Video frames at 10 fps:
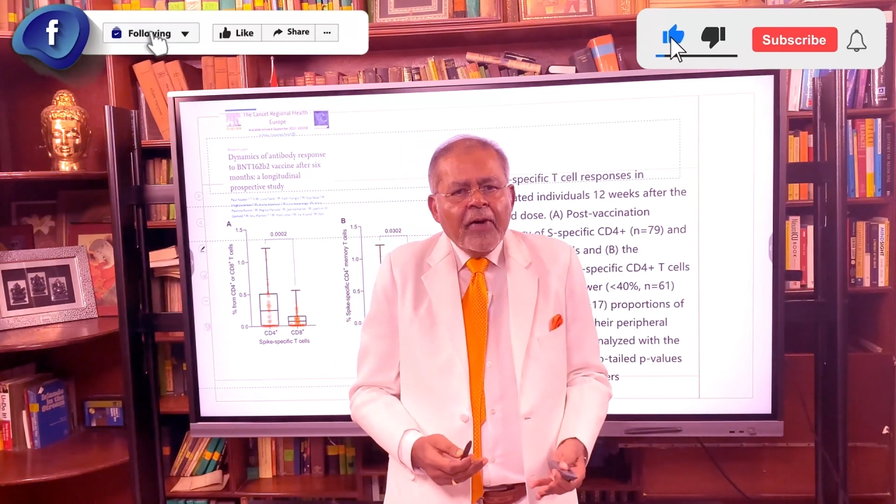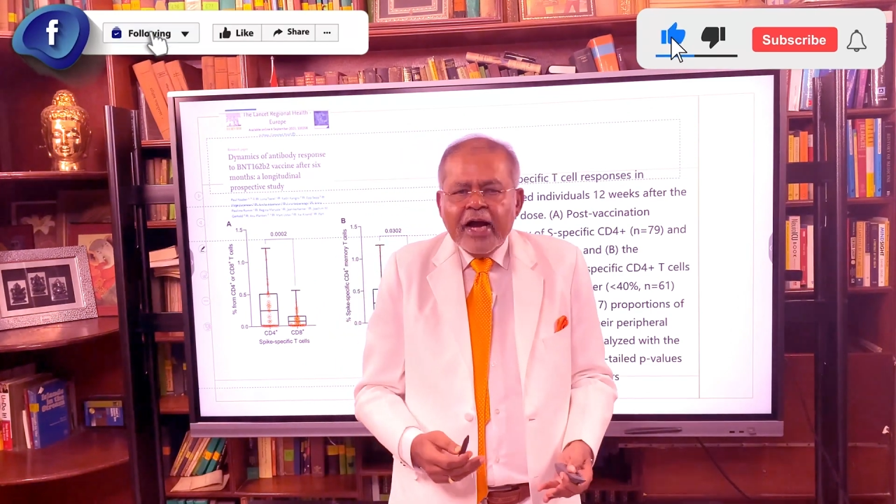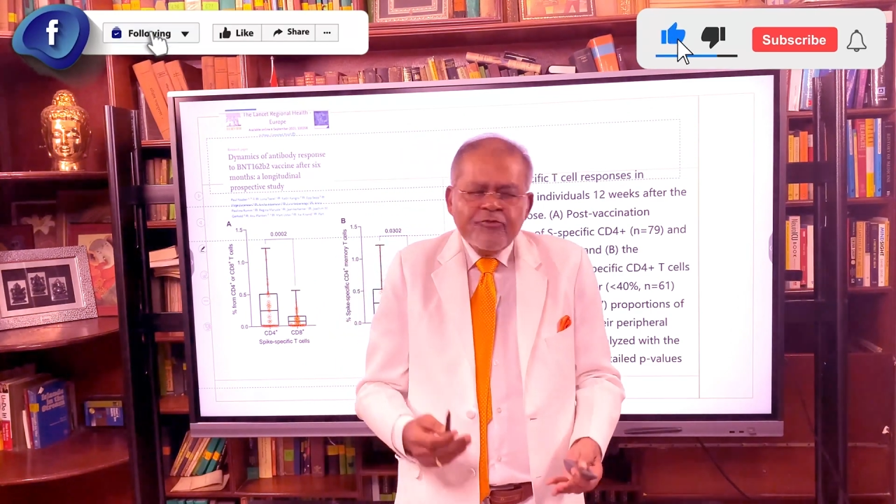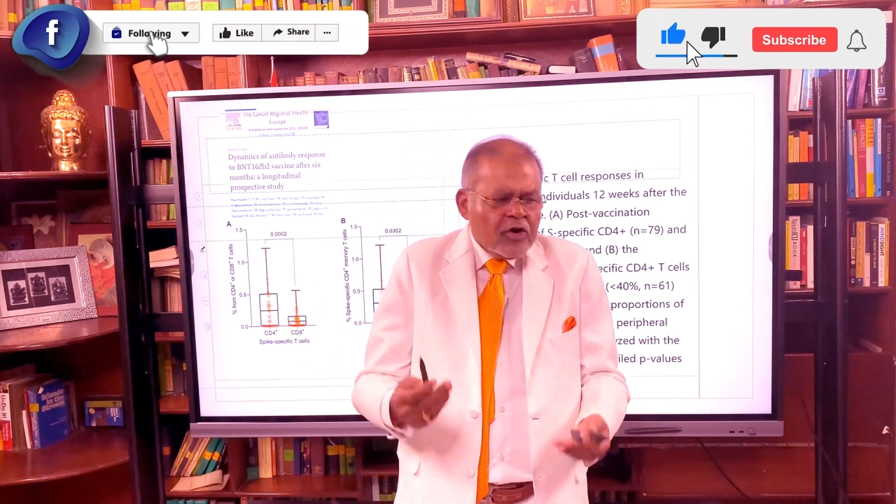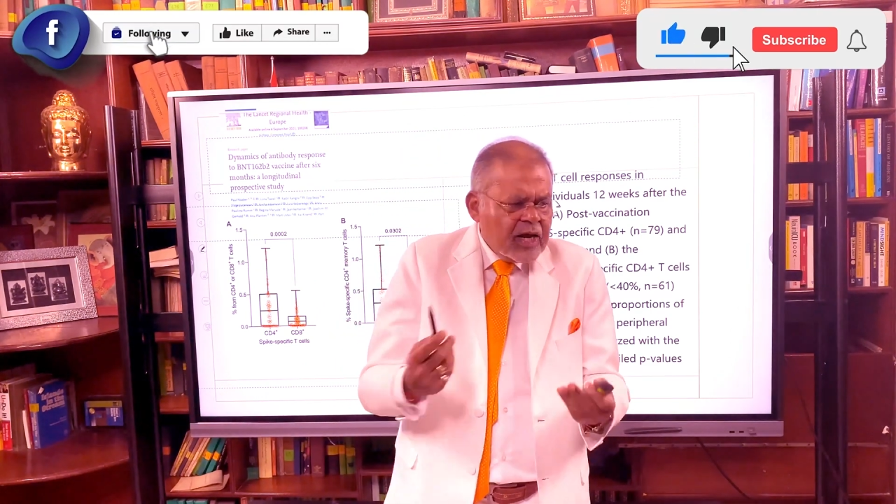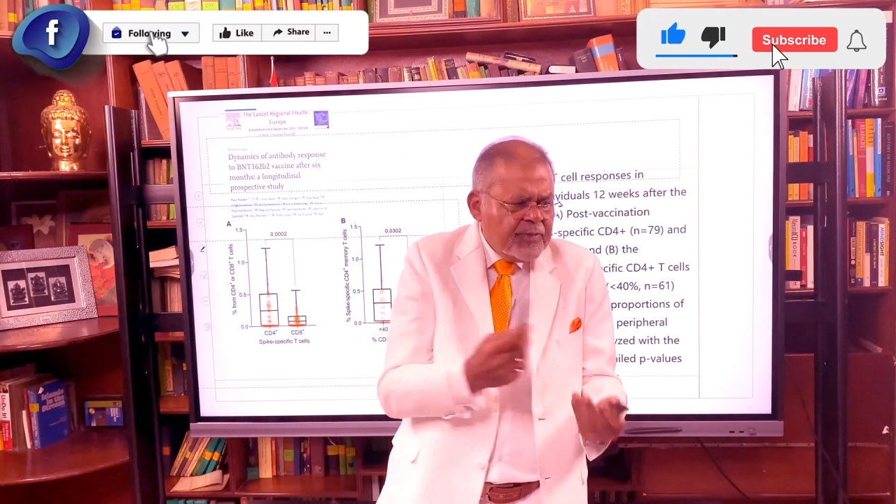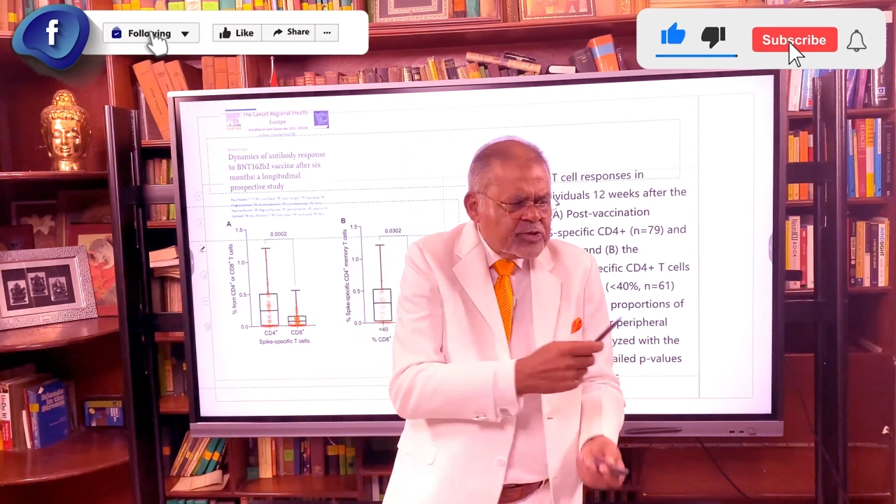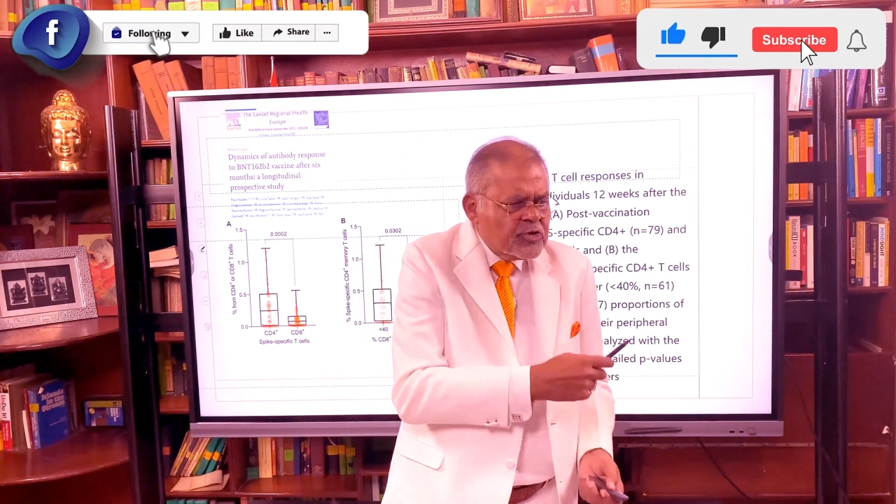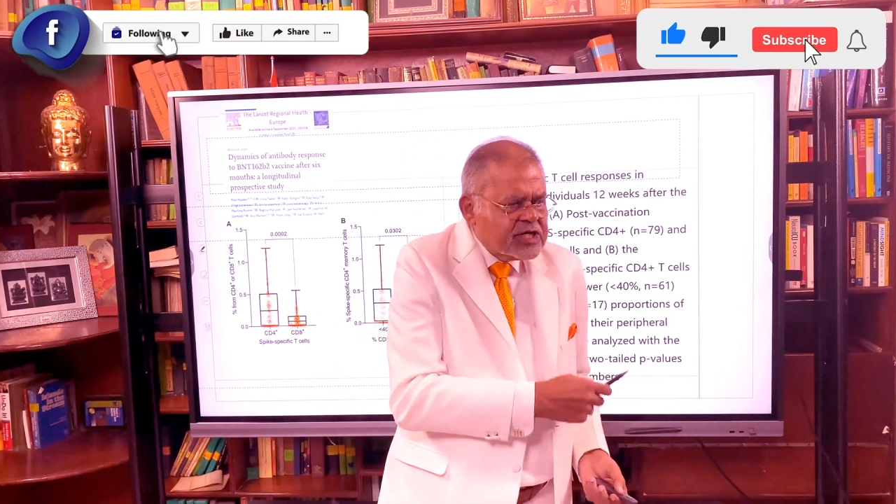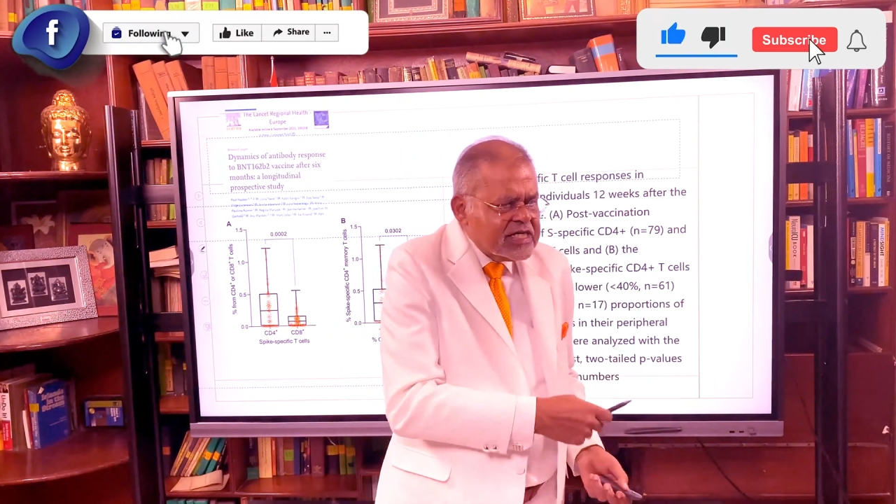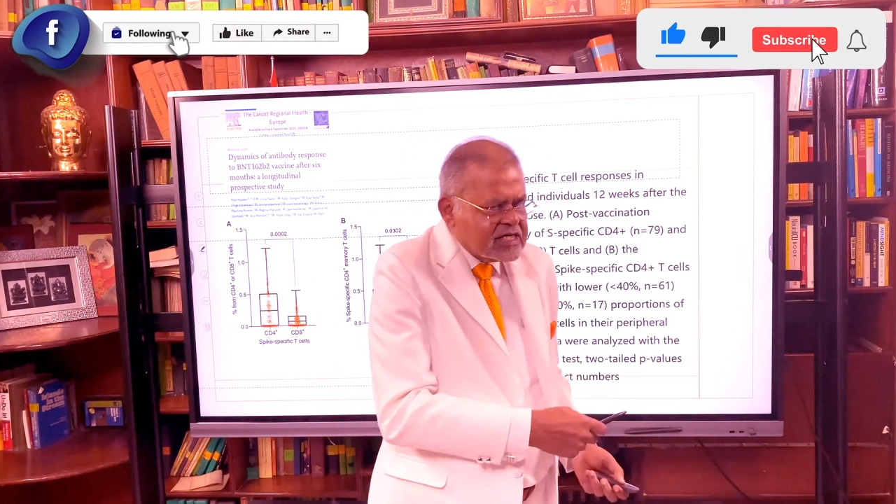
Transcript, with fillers: And what happens to T